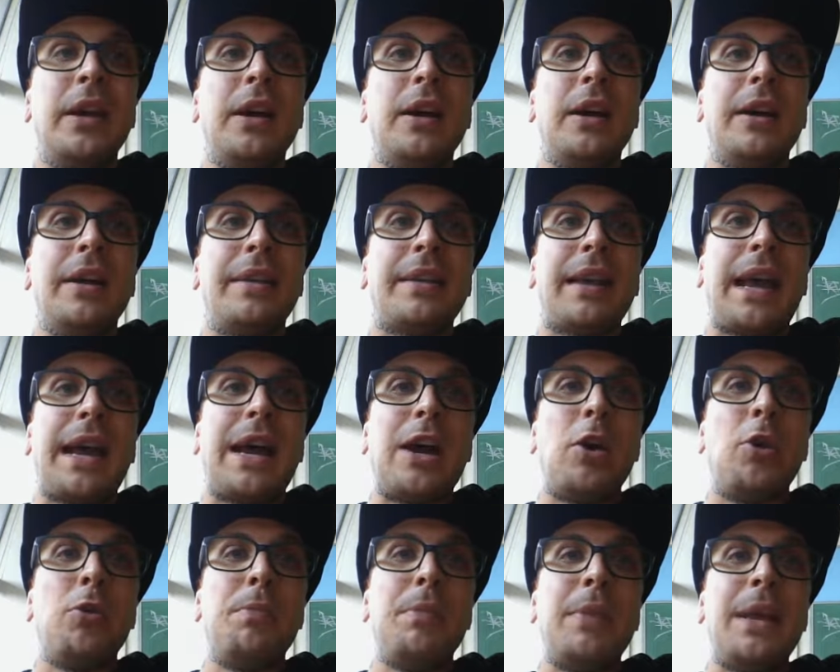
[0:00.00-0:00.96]
is
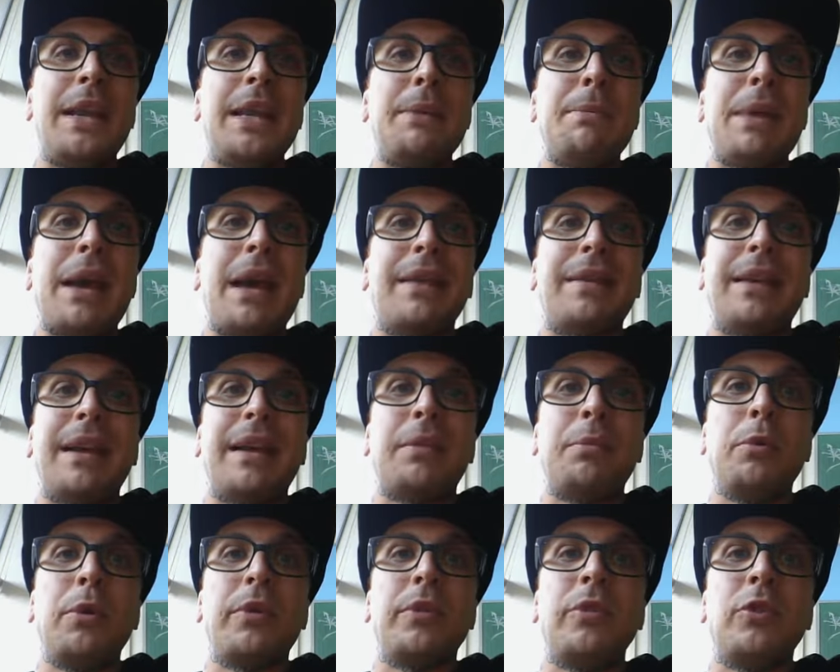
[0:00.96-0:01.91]
how many math
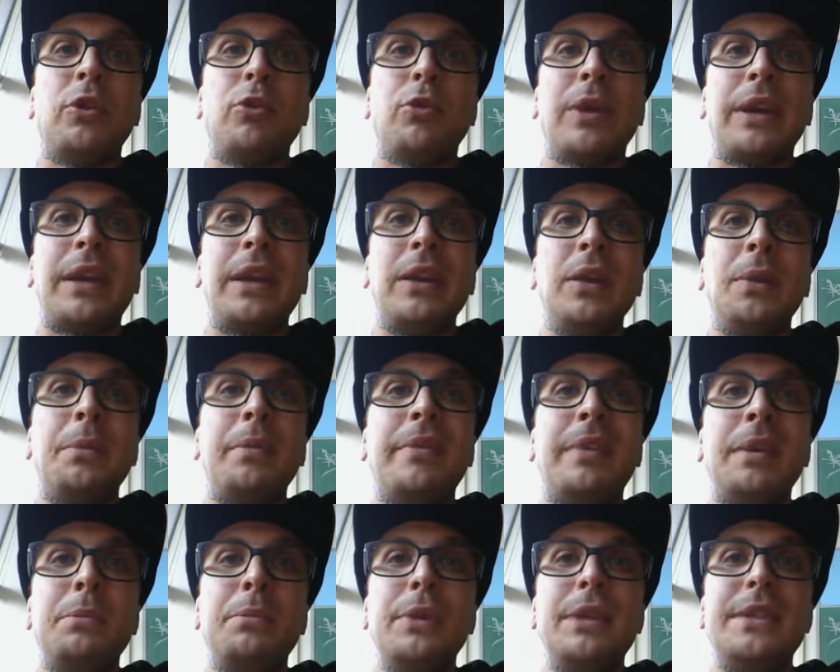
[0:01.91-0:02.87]
textbooks and curriculums
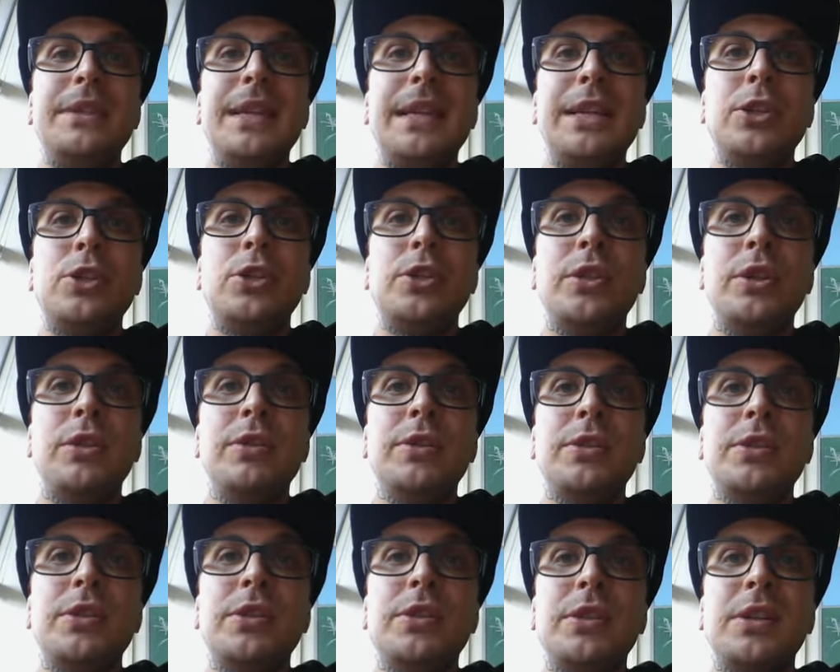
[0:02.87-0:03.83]
simply teach
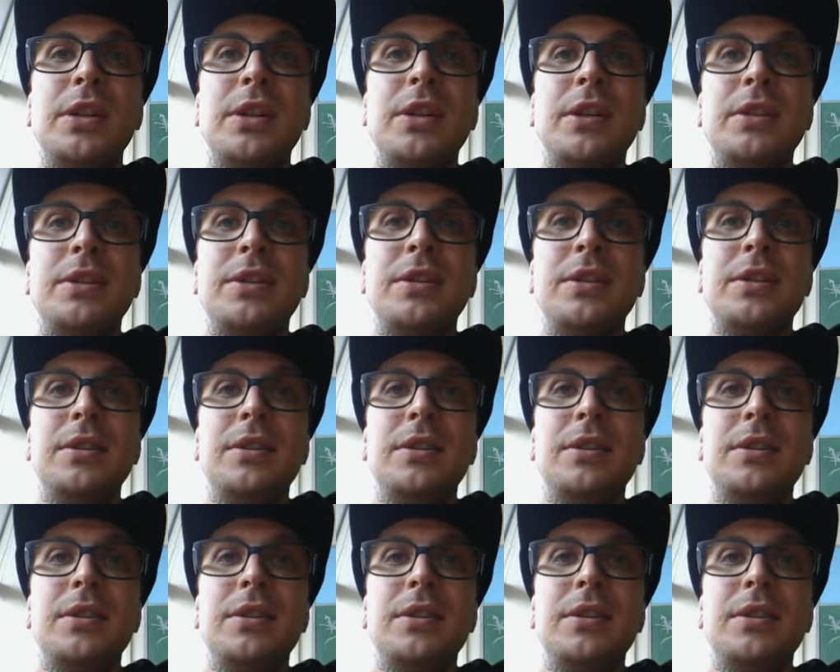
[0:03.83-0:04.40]
students to